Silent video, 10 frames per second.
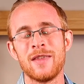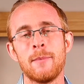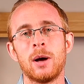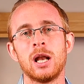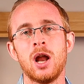
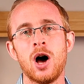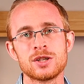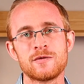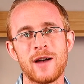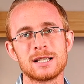And then my
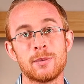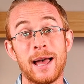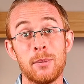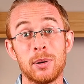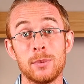last fact
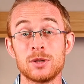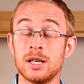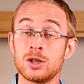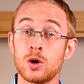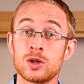about
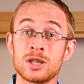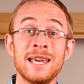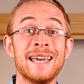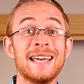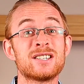epilepsy in dogs
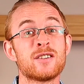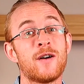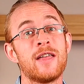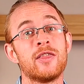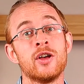is the
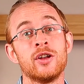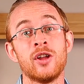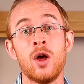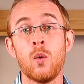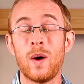fact
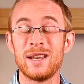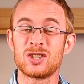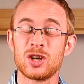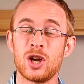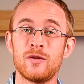that
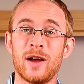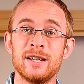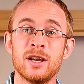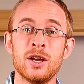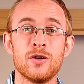when
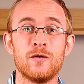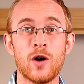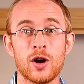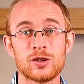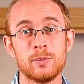surveyed, the
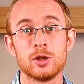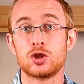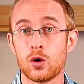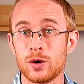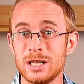vast
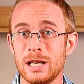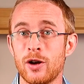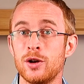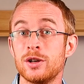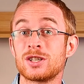majority
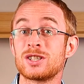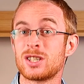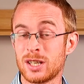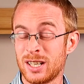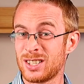of
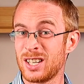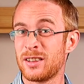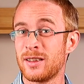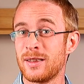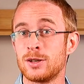owners
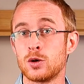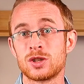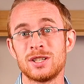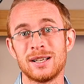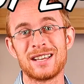consider that their
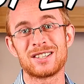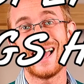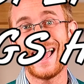dog still has